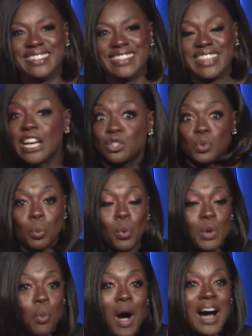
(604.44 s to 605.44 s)
That's what
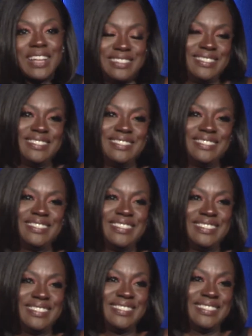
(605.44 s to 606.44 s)
we want."
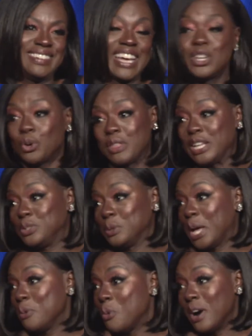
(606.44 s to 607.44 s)
I know that's what
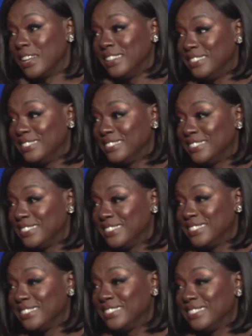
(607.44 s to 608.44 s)
I wanted.
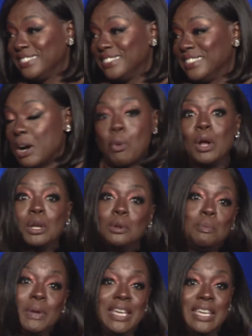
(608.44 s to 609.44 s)
I wanted to
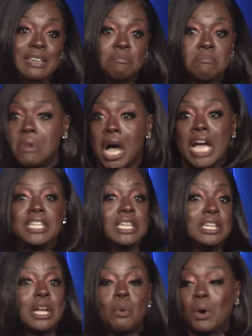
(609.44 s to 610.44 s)
be
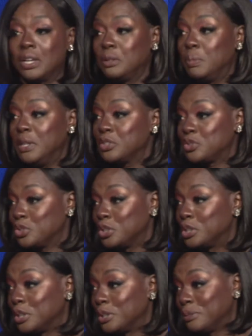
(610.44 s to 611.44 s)
a
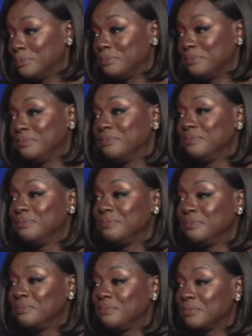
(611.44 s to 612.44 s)
star
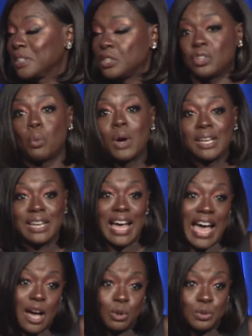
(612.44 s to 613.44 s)
because I wanted a
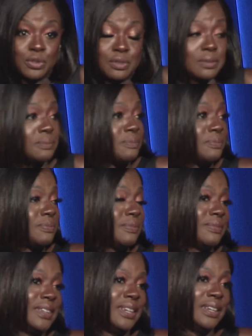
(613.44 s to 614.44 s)
house.
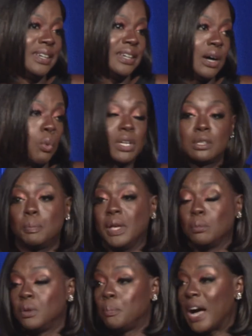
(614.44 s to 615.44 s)
I wanted to be
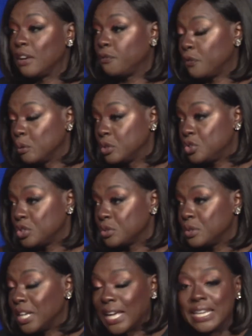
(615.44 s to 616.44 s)
able to buy furniture
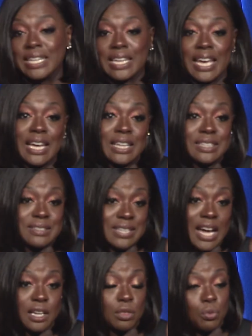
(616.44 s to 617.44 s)
that I didn't get on the
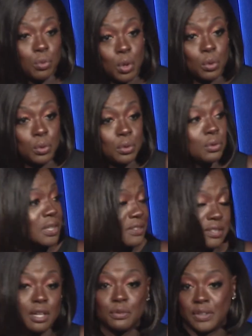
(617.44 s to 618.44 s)
side of the road or at
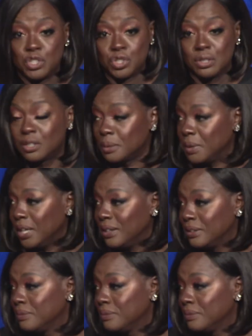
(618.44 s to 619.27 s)
Salvation Army.